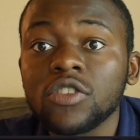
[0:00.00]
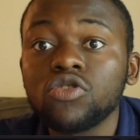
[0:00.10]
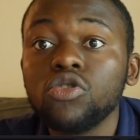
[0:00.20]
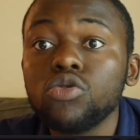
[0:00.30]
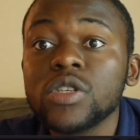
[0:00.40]
is
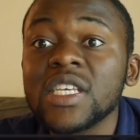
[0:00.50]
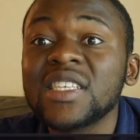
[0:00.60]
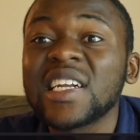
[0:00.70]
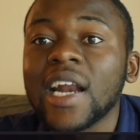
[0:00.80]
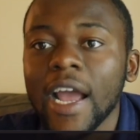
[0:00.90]
to lose
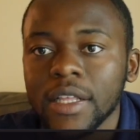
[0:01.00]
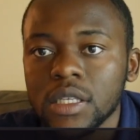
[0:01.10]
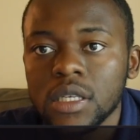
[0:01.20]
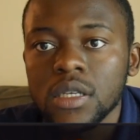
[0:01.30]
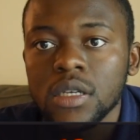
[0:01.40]
its
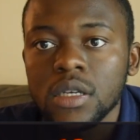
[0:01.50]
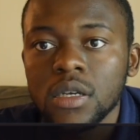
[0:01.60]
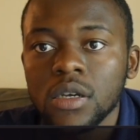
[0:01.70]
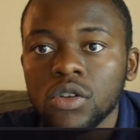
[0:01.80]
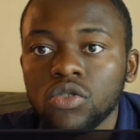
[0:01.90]
rights
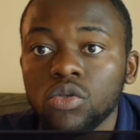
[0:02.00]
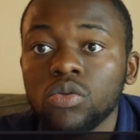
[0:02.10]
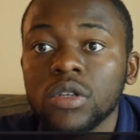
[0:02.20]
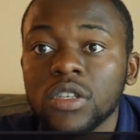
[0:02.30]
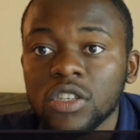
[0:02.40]

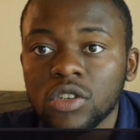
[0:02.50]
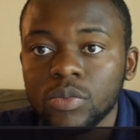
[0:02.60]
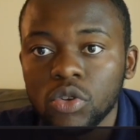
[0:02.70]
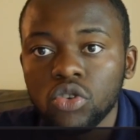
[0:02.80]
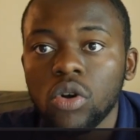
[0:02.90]
to
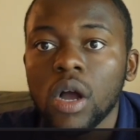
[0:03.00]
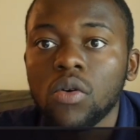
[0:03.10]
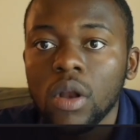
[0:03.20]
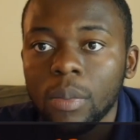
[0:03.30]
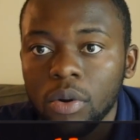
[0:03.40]
distribute
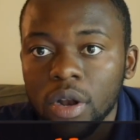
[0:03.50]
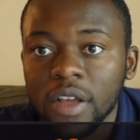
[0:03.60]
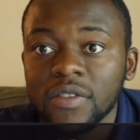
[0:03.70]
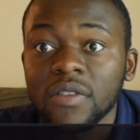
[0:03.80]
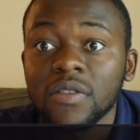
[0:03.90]
Coca-Cola
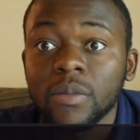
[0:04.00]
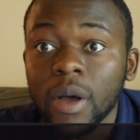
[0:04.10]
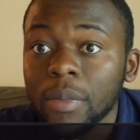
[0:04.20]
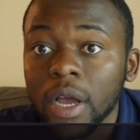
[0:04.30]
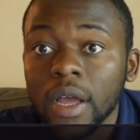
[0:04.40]
products in
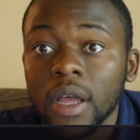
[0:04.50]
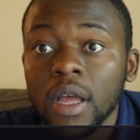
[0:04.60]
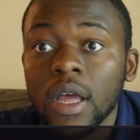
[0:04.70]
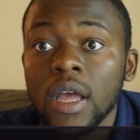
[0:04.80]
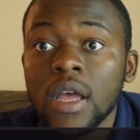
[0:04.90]
Zimbabwe,
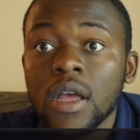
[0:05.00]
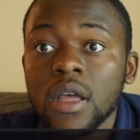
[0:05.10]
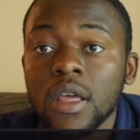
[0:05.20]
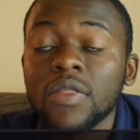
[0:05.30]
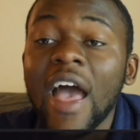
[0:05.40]

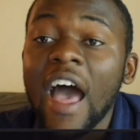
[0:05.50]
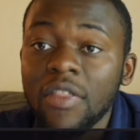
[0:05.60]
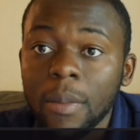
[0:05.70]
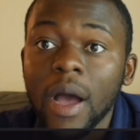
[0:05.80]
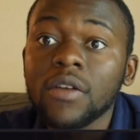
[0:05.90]
in the
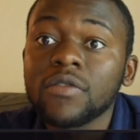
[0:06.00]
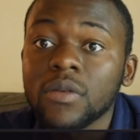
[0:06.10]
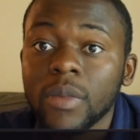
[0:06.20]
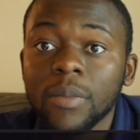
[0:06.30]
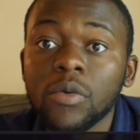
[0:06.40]
other part of
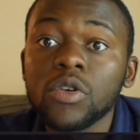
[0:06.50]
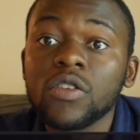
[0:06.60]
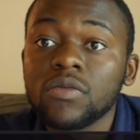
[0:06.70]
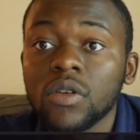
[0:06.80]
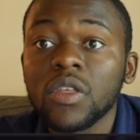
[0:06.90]
Zimbabwe, which
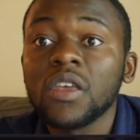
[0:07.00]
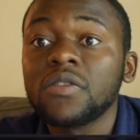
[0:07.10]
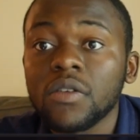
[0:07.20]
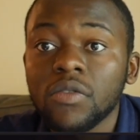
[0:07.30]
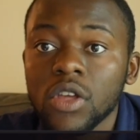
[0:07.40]
is not the
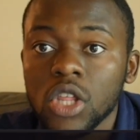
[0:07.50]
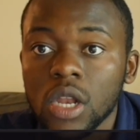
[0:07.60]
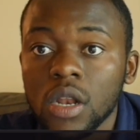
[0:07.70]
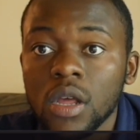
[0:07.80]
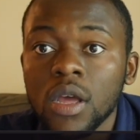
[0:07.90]
eastern
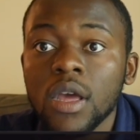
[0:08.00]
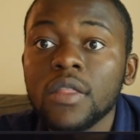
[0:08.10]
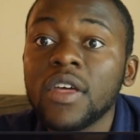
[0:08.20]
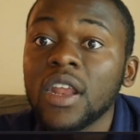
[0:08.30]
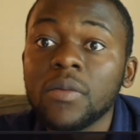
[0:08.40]
region,
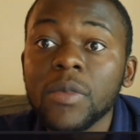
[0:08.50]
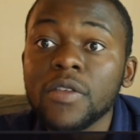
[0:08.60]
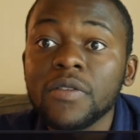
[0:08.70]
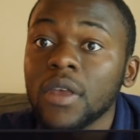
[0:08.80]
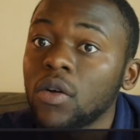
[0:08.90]
then it
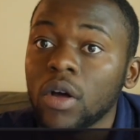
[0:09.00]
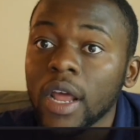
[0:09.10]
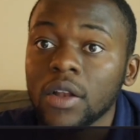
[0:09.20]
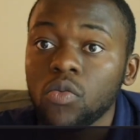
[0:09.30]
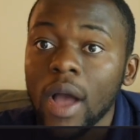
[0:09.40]
means
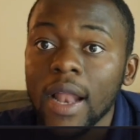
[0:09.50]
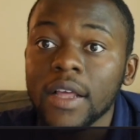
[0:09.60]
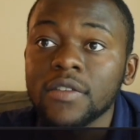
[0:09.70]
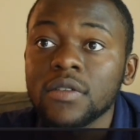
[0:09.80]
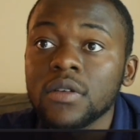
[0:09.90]
Econet
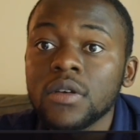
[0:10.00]
Wireless